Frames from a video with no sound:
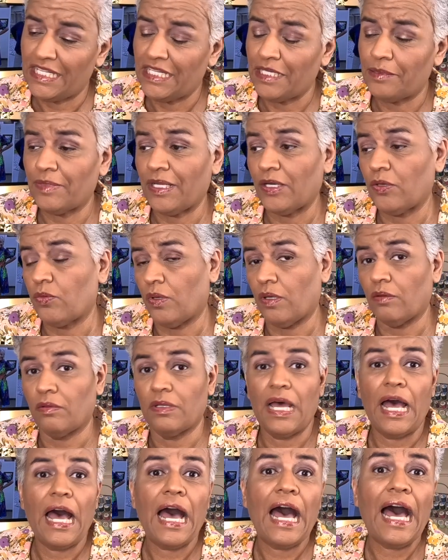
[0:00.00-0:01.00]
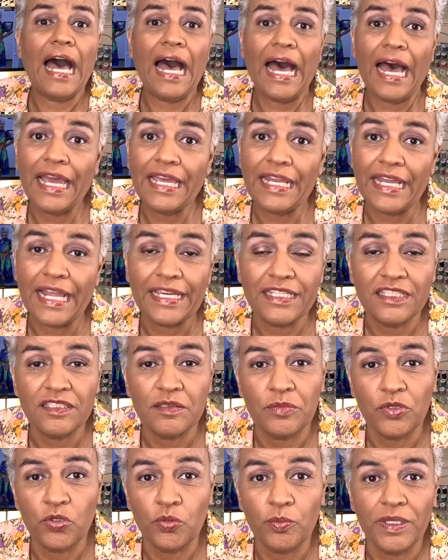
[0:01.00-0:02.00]
I'm like, well, I like the
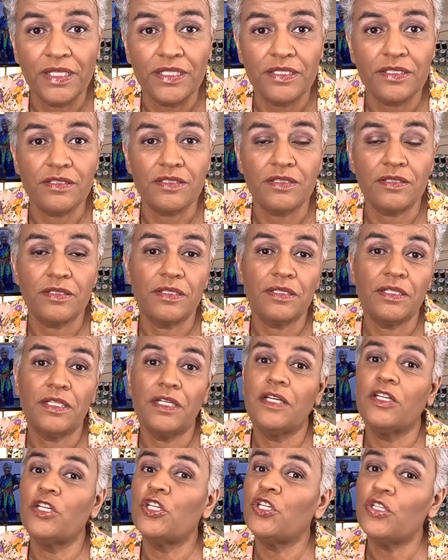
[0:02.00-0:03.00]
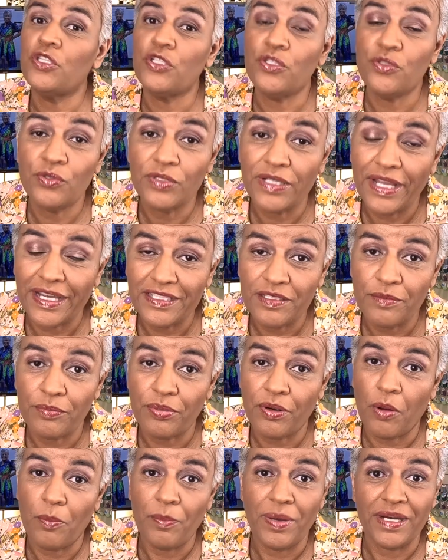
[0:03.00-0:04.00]
blue buttons. You like the
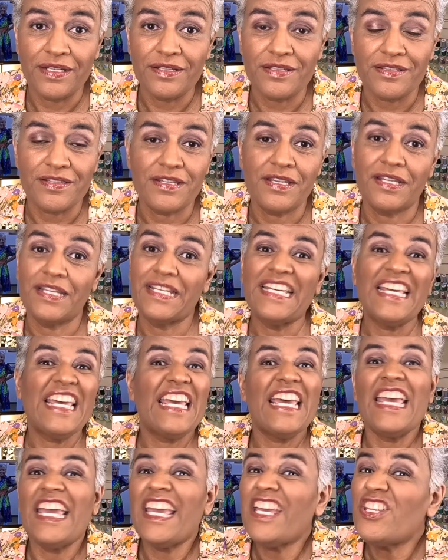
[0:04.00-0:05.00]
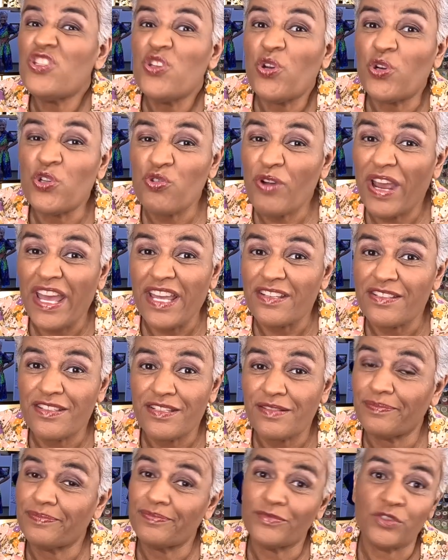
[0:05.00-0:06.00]
brown buttons. It's your dress.
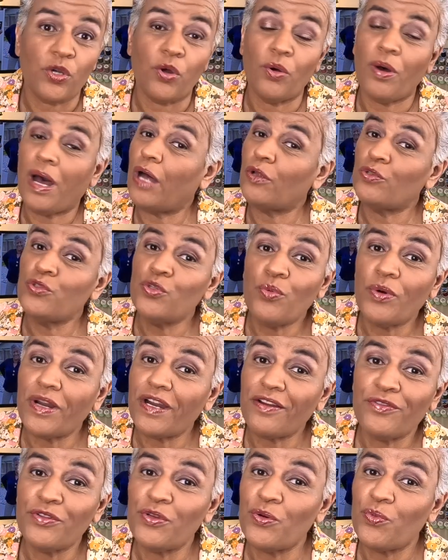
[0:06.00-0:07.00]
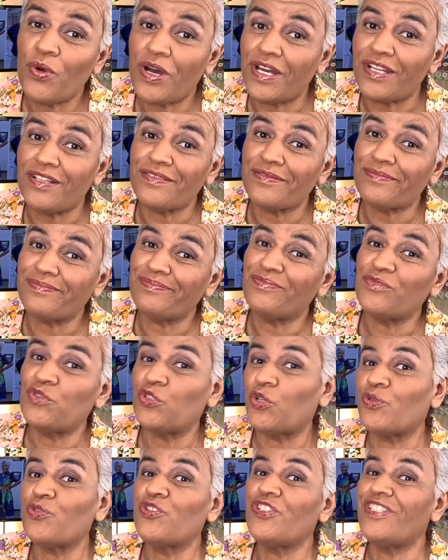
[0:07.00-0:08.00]
So I'll do whatever you want.
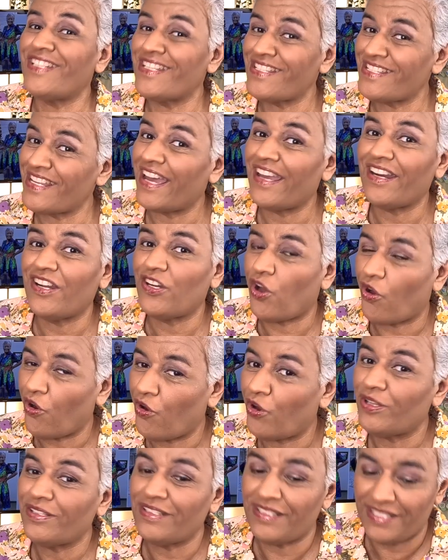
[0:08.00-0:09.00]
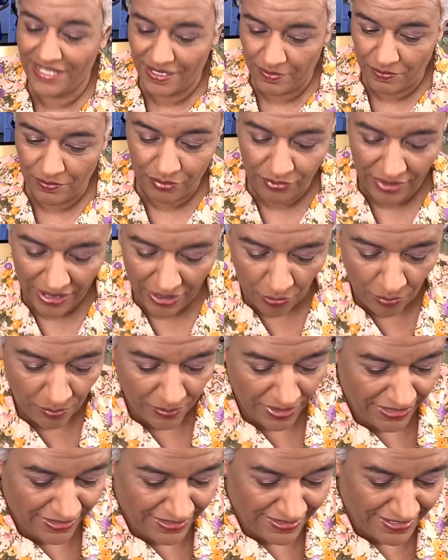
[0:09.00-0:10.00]
So she decided on the brown
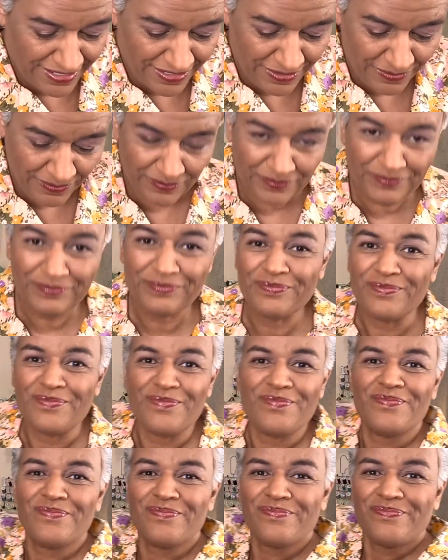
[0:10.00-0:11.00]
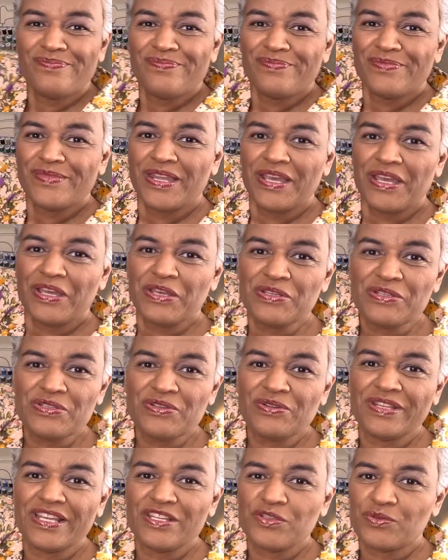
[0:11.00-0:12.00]
buttons.
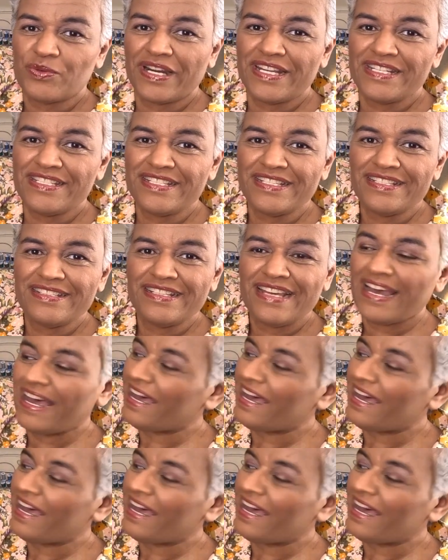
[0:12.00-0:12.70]
So that's what I did.